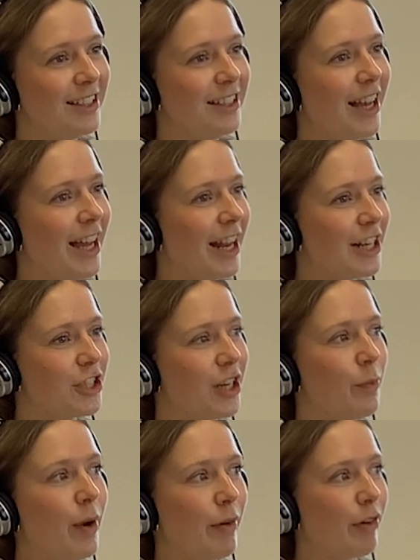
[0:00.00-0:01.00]
Yeah. And
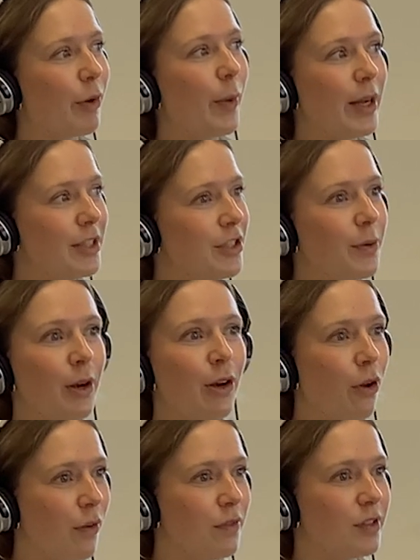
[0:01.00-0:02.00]
actually we're required to do a
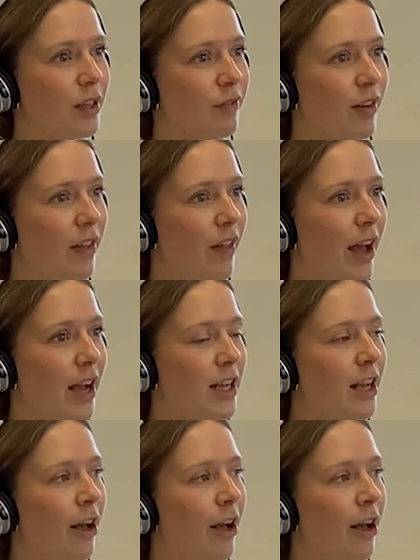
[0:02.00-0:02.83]
lot of stuff like that.